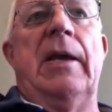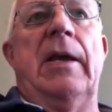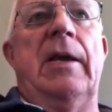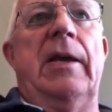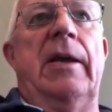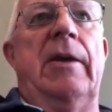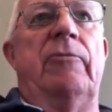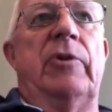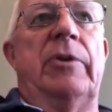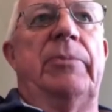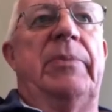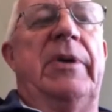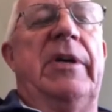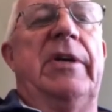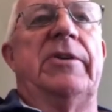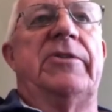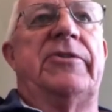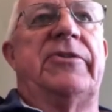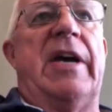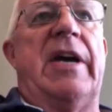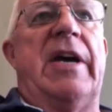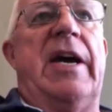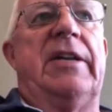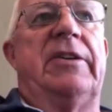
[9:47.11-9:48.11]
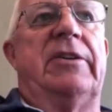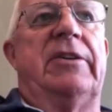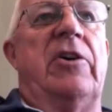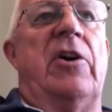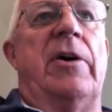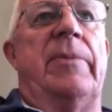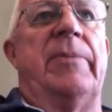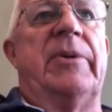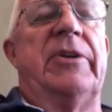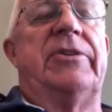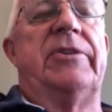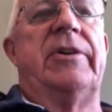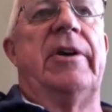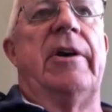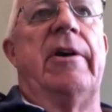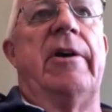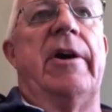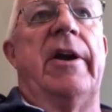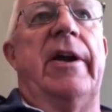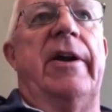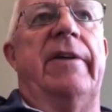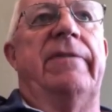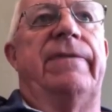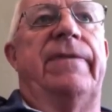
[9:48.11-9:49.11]
it would be a sad
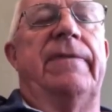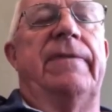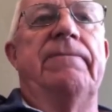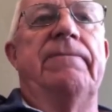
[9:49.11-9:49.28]
commentary if